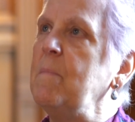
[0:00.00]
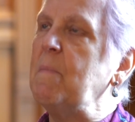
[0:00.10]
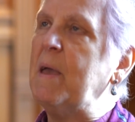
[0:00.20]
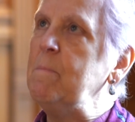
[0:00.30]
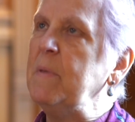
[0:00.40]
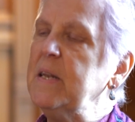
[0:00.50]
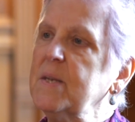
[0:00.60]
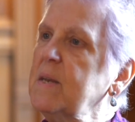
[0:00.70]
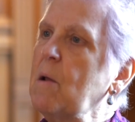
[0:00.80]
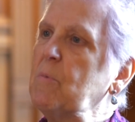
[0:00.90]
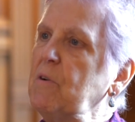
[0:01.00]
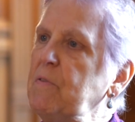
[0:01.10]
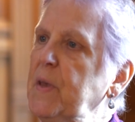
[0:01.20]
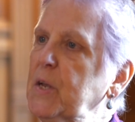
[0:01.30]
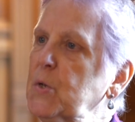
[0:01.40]
It means a number of
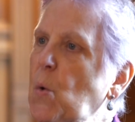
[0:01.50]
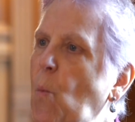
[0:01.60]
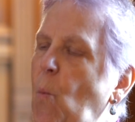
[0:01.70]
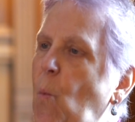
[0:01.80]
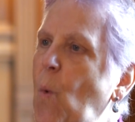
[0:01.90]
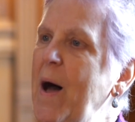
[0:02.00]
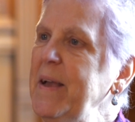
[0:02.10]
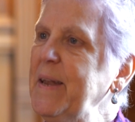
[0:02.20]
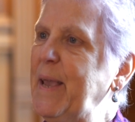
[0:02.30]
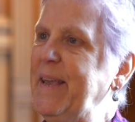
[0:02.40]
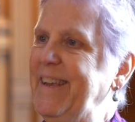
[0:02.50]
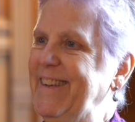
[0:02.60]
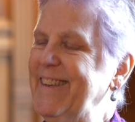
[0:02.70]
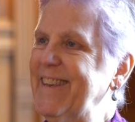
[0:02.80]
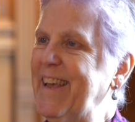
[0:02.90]
things. One
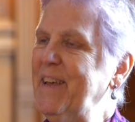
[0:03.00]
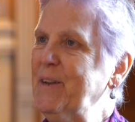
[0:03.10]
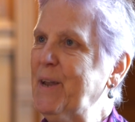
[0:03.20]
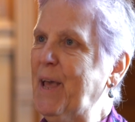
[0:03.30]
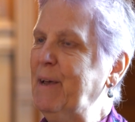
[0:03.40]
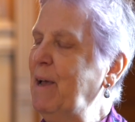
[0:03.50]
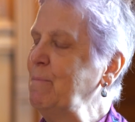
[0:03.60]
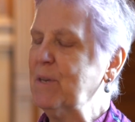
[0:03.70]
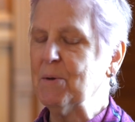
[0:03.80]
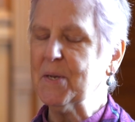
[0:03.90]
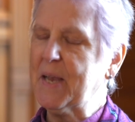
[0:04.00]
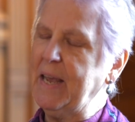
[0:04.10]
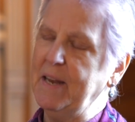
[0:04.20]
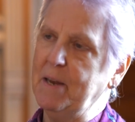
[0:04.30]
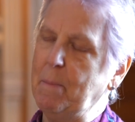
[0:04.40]
is, and I'm so
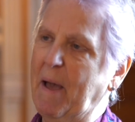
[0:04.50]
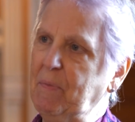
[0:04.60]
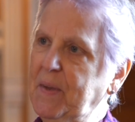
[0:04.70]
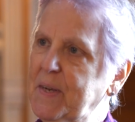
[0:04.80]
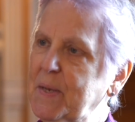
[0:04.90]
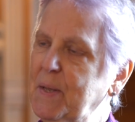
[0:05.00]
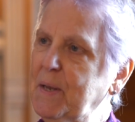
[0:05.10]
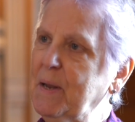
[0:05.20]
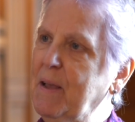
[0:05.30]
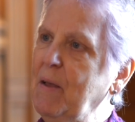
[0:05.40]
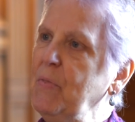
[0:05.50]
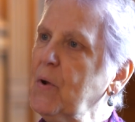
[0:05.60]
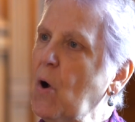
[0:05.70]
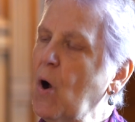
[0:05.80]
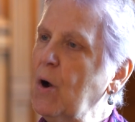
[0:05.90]
excited about this, that
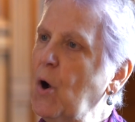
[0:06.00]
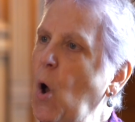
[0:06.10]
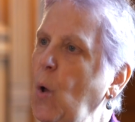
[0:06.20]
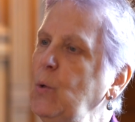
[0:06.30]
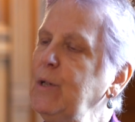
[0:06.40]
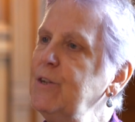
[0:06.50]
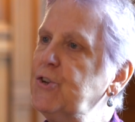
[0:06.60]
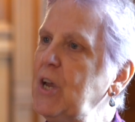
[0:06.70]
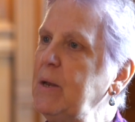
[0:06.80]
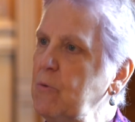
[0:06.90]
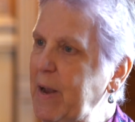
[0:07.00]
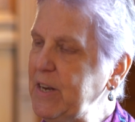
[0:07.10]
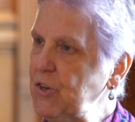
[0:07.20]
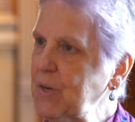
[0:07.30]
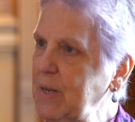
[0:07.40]
there are whole
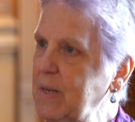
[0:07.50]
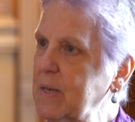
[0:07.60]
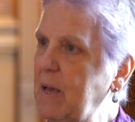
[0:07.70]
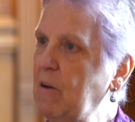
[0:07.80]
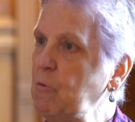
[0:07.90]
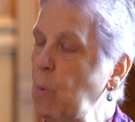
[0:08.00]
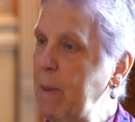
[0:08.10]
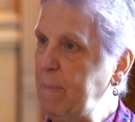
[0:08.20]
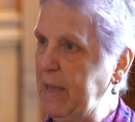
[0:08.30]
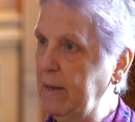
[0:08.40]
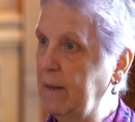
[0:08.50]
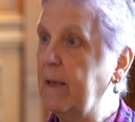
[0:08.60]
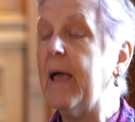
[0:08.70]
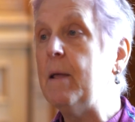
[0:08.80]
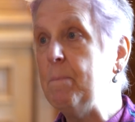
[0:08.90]
generations of women,
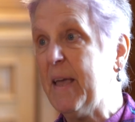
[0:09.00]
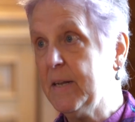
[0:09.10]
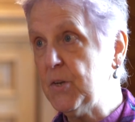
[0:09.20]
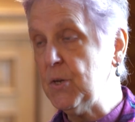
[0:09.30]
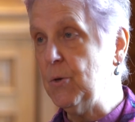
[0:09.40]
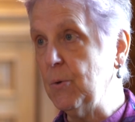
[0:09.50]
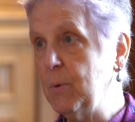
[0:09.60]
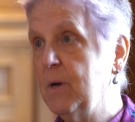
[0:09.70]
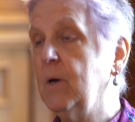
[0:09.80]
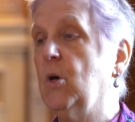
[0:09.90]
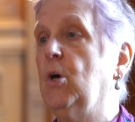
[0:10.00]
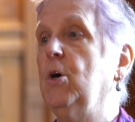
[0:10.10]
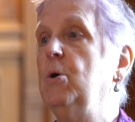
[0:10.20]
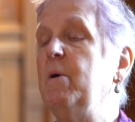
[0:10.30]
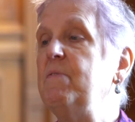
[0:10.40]
and men too,
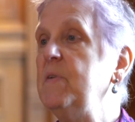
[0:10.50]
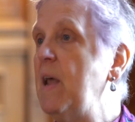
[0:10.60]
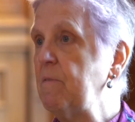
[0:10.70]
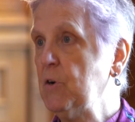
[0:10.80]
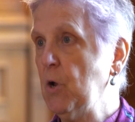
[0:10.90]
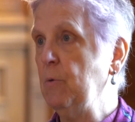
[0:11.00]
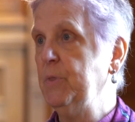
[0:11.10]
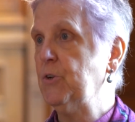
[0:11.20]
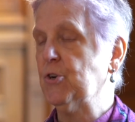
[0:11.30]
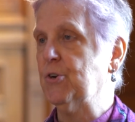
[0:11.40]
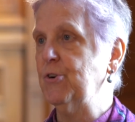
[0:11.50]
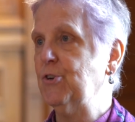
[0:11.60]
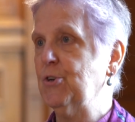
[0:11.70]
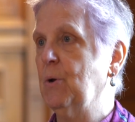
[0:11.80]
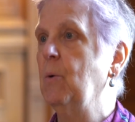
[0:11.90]
who have never known the
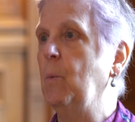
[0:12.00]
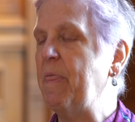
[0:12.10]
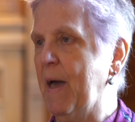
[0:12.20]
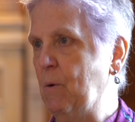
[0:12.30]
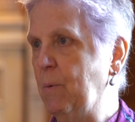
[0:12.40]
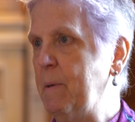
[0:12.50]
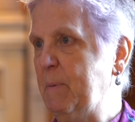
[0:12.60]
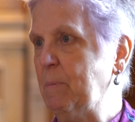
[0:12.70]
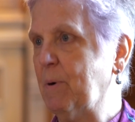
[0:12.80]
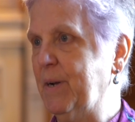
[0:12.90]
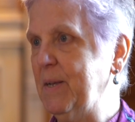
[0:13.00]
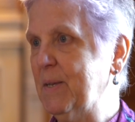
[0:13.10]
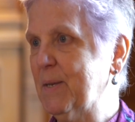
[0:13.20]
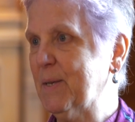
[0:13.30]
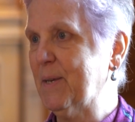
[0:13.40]
church without women
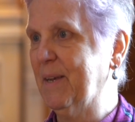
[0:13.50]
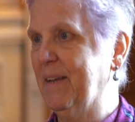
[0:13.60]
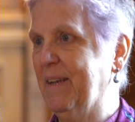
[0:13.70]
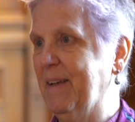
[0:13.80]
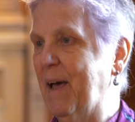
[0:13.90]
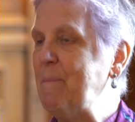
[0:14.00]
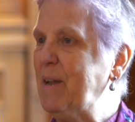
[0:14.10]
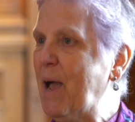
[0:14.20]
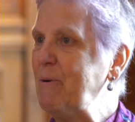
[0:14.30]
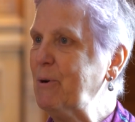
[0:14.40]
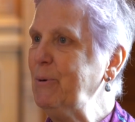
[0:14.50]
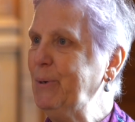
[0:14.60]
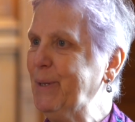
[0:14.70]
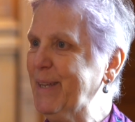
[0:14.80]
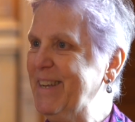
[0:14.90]
priests. I mean, how
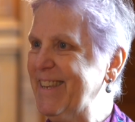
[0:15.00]
cool is